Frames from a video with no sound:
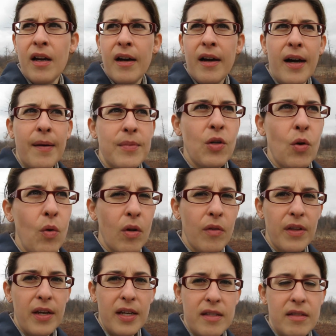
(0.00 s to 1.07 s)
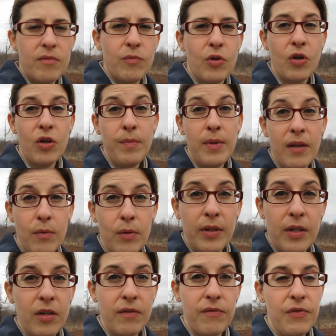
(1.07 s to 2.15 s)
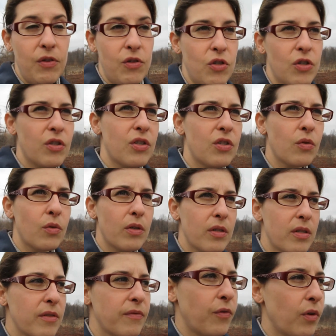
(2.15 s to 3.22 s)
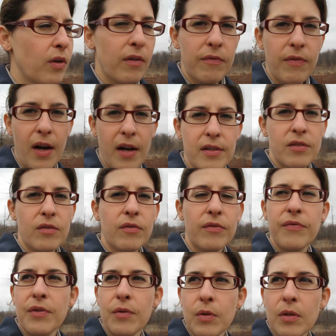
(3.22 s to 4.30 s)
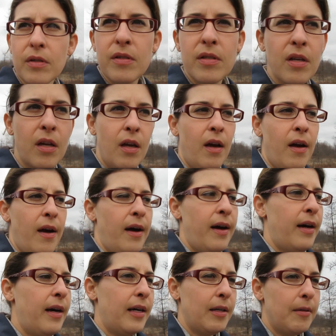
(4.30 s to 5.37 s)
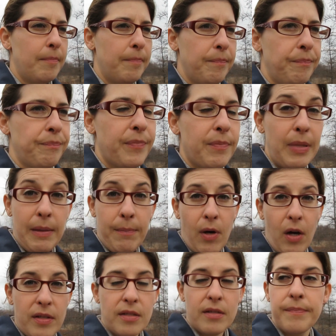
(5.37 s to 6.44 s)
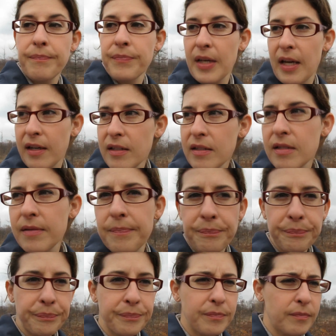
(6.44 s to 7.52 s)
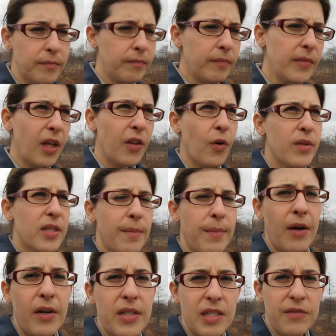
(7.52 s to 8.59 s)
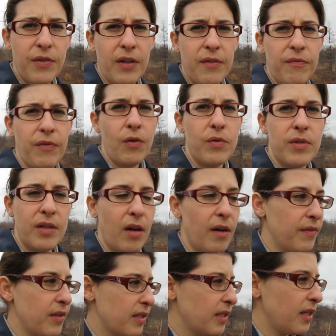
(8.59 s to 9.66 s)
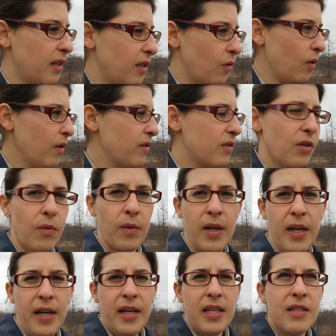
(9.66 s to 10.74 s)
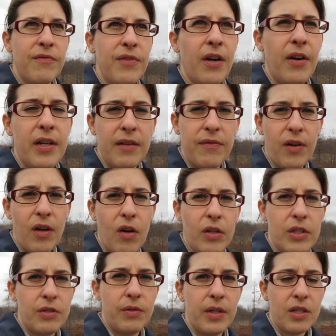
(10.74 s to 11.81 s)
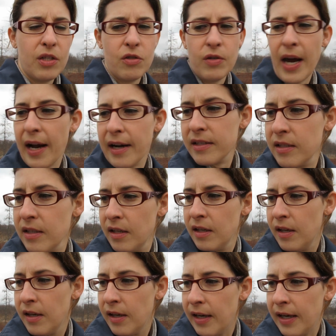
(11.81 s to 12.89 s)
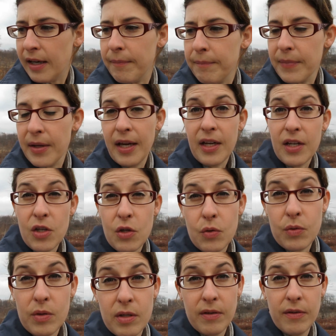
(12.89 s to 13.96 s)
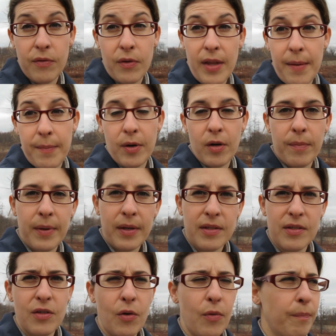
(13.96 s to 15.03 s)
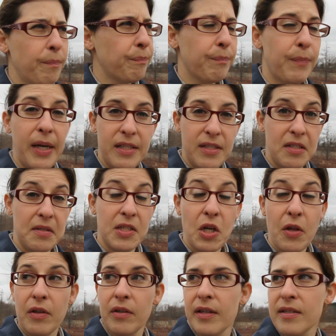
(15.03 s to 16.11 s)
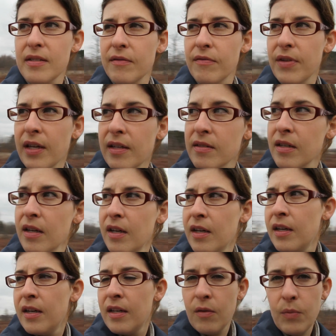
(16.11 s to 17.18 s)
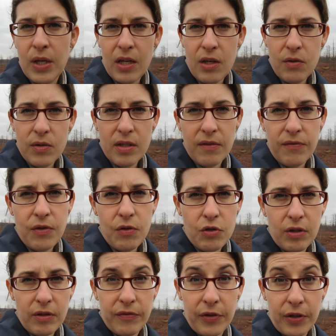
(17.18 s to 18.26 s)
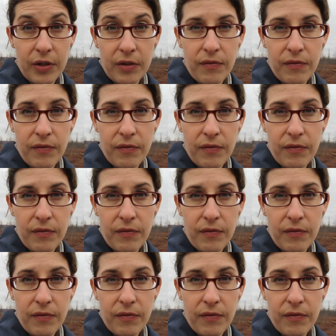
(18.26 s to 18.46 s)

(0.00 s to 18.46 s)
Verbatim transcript: I'm told that it could be a really good future source for fossil fuels, um, peat moss that is. Though in some areas it's very frozen, obviously, in the north, so it's very difficult to extract um, and use for that purpose. So, but it sits on the list of things that we could use in the future for a good